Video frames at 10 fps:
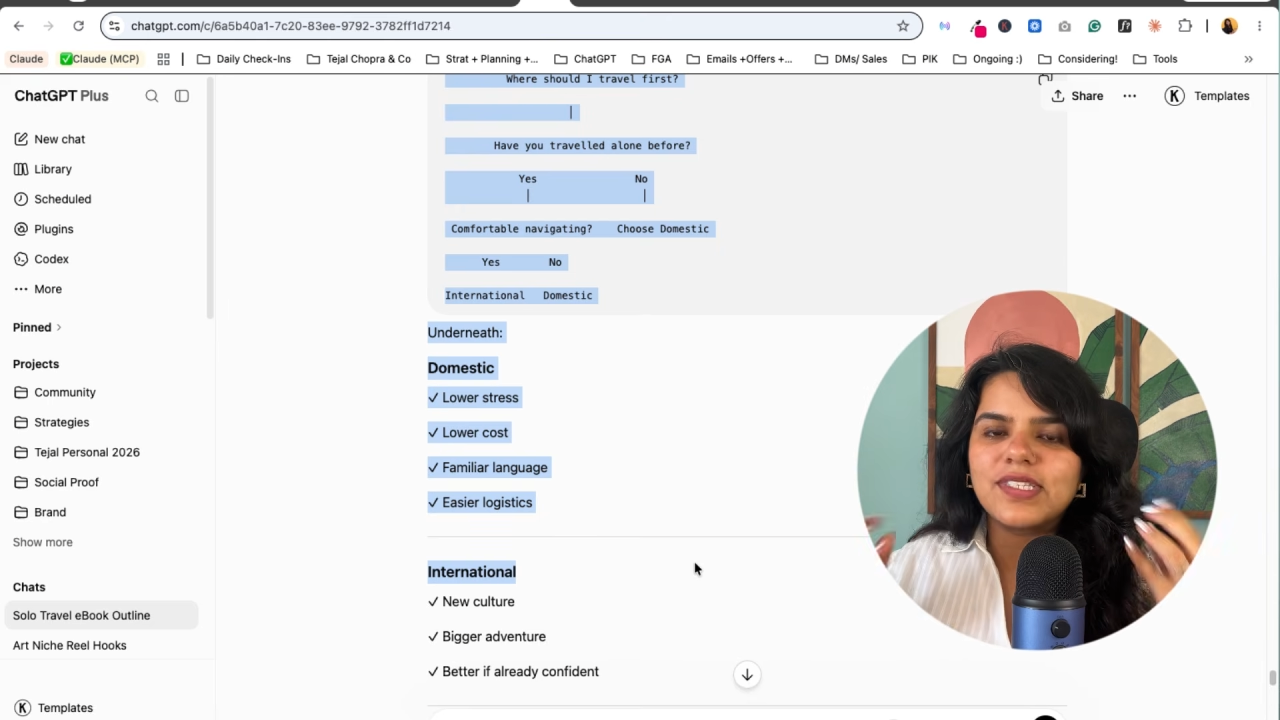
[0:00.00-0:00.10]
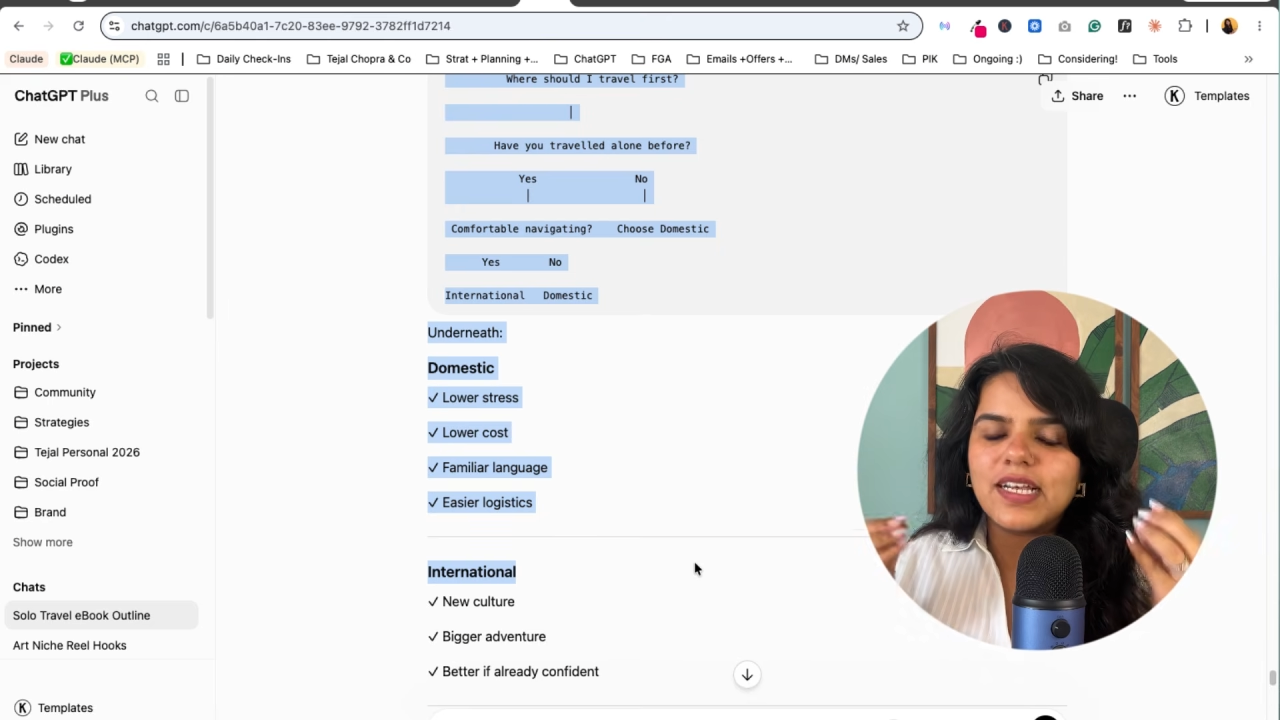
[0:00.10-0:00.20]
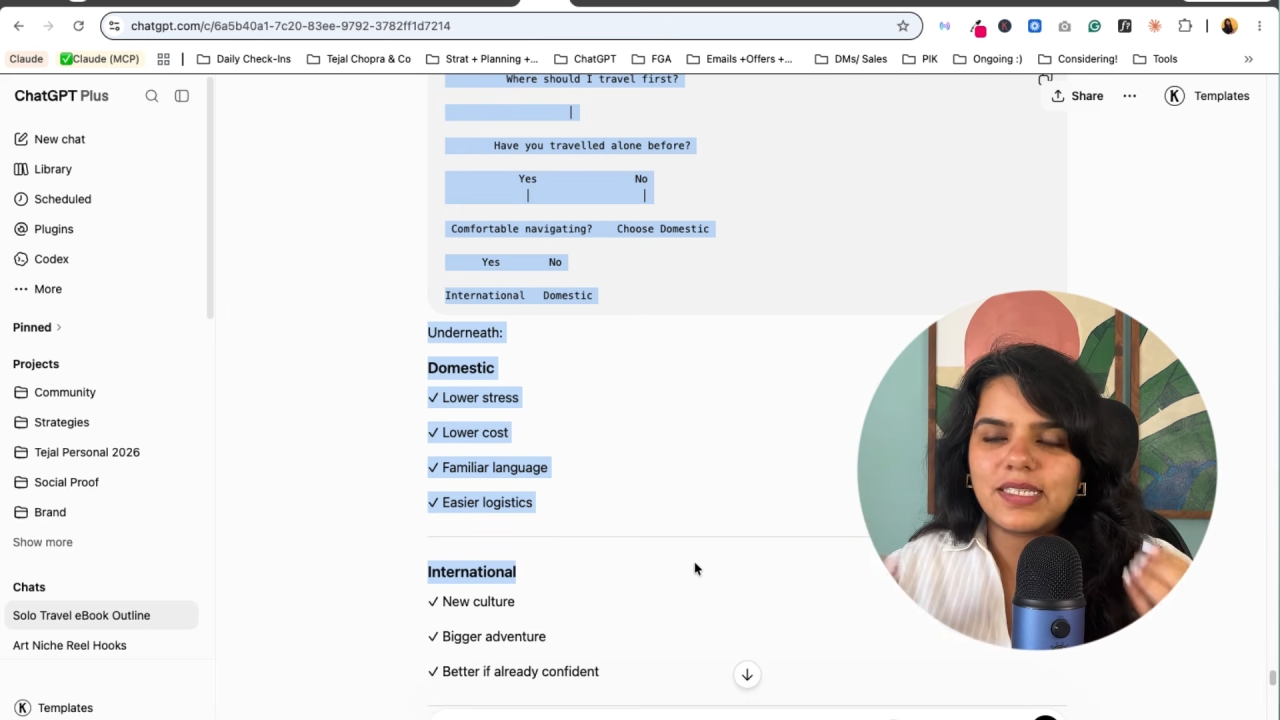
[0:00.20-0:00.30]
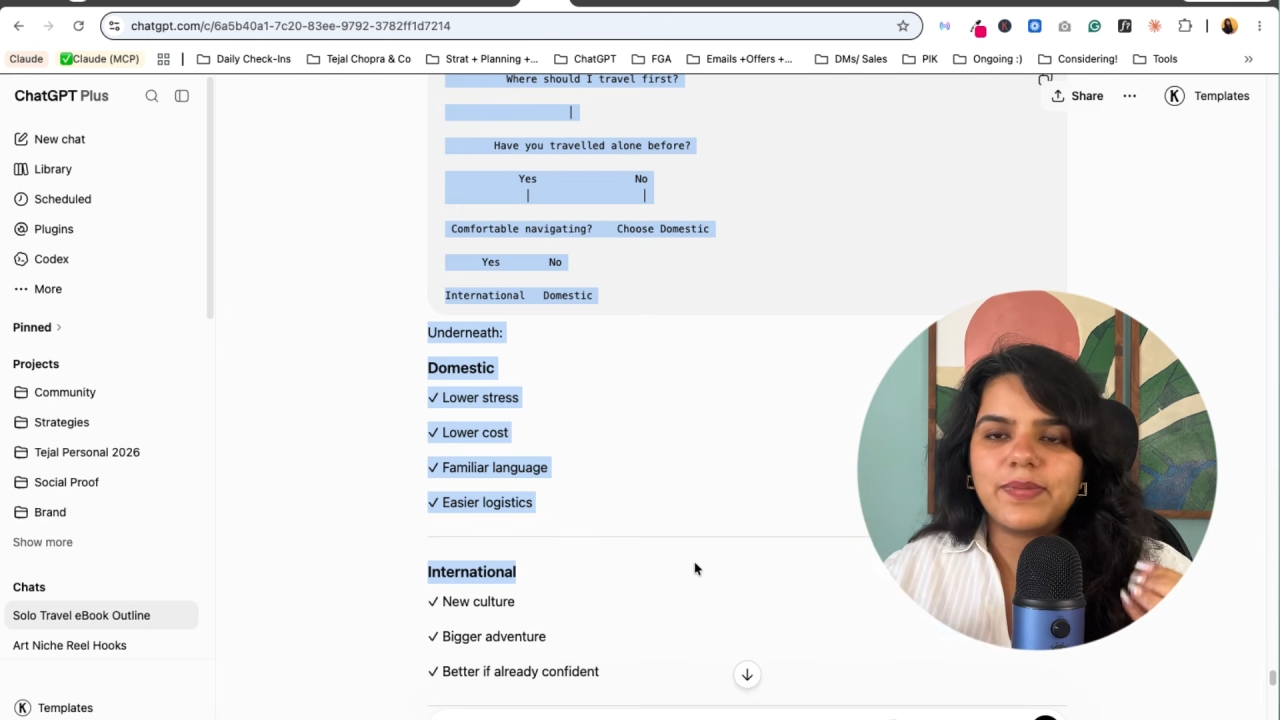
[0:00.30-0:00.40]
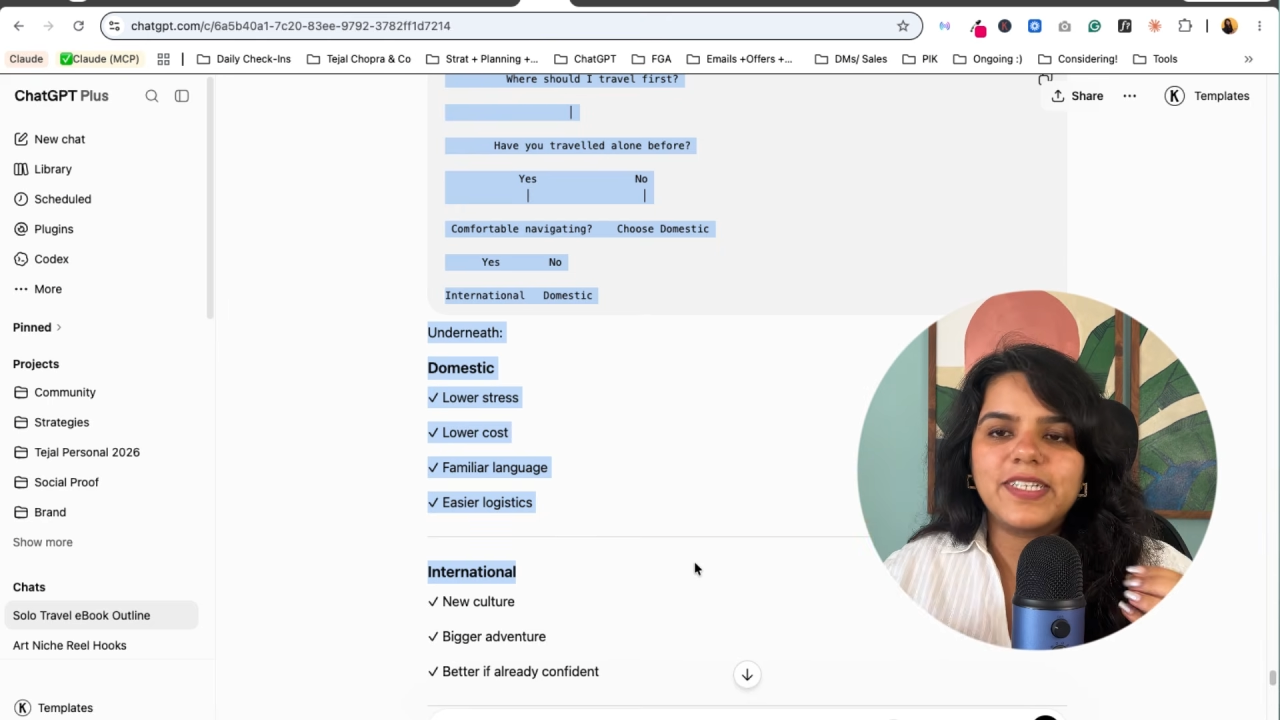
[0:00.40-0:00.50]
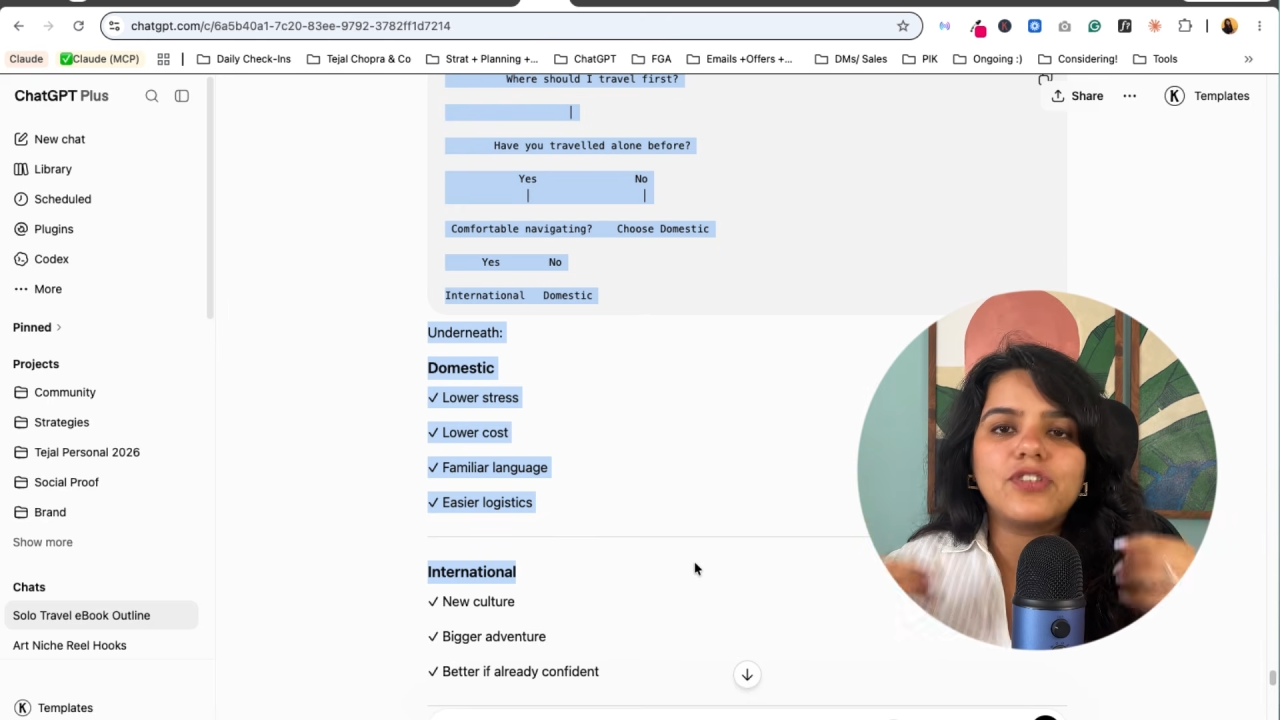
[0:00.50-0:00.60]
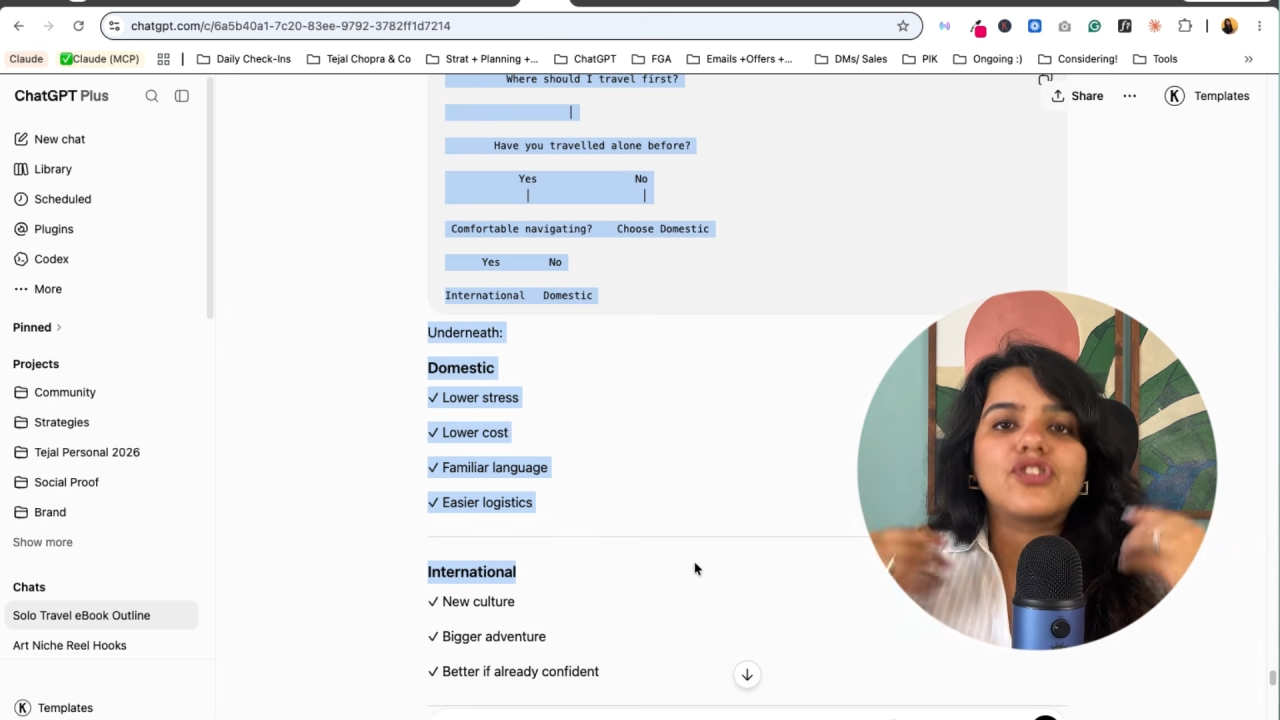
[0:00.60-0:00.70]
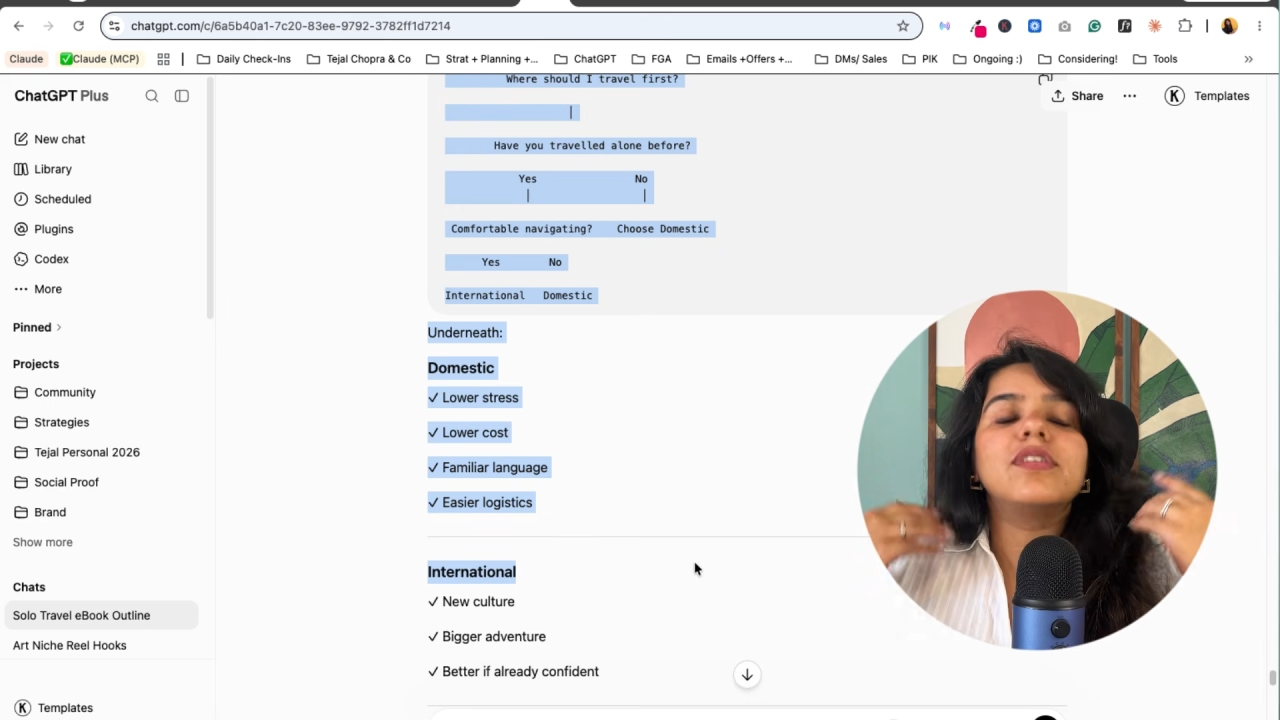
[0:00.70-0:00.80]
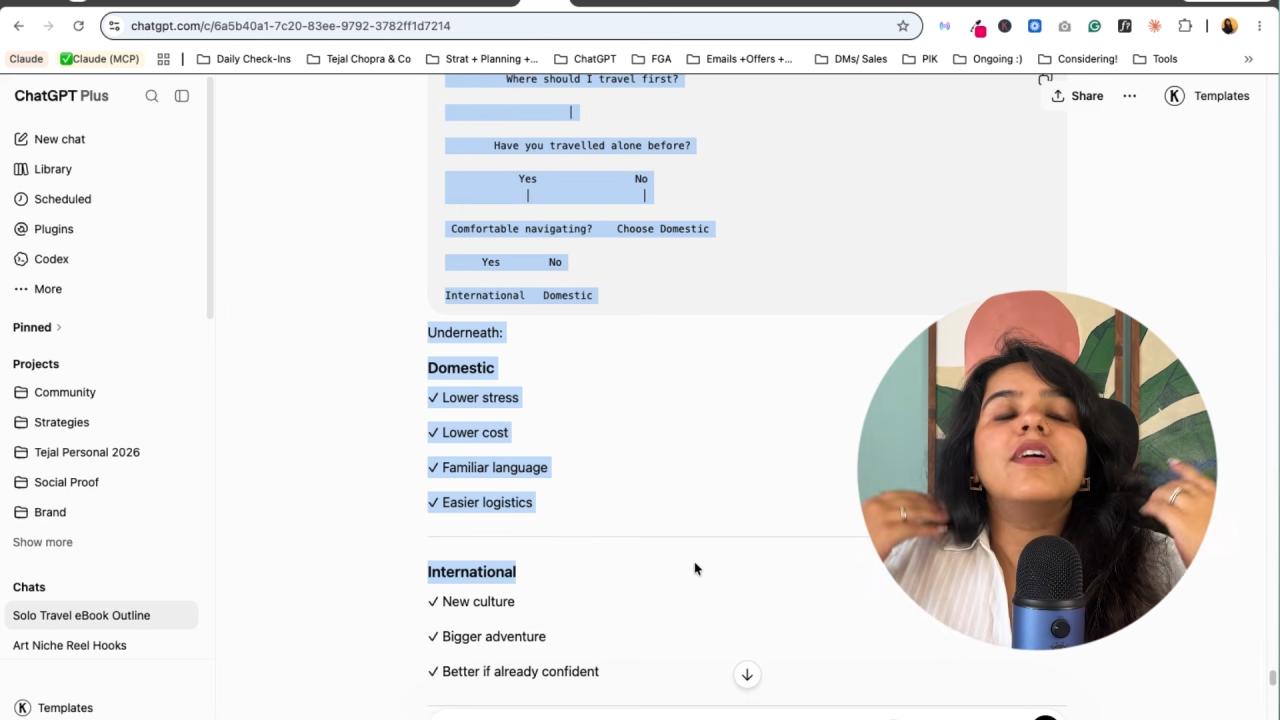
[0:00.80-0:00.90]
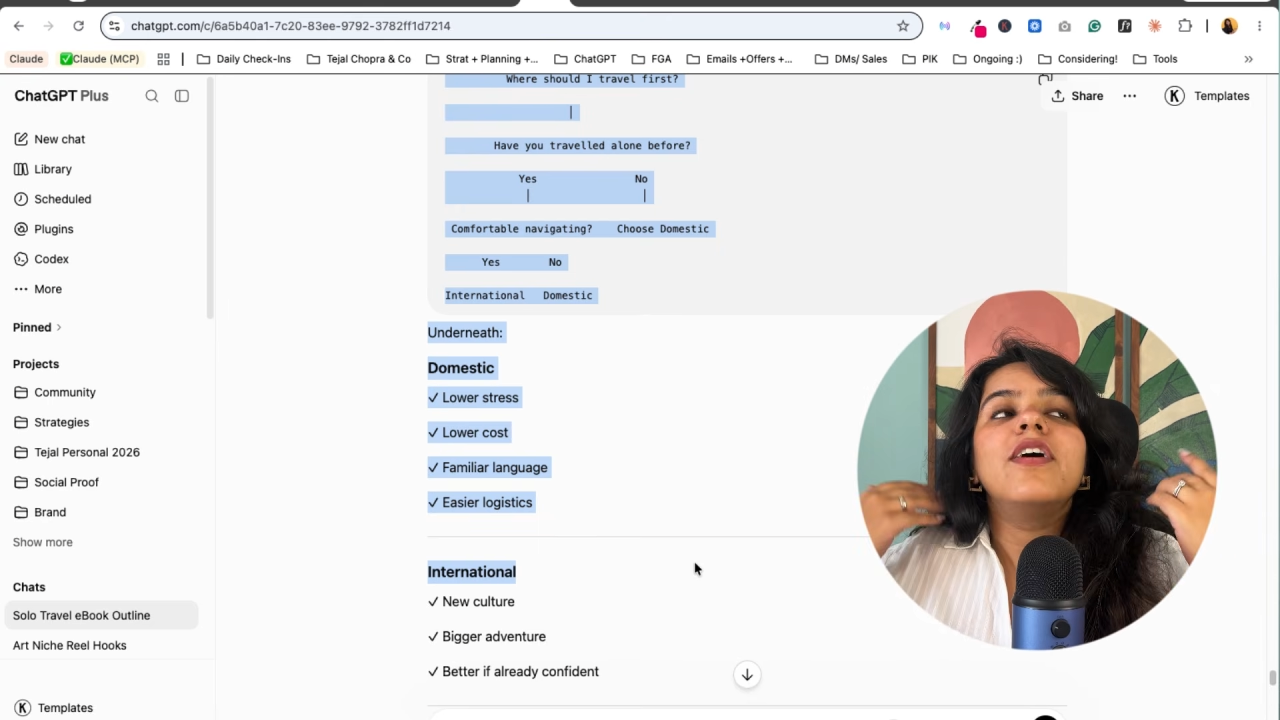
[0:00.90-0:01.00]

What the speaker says: customization,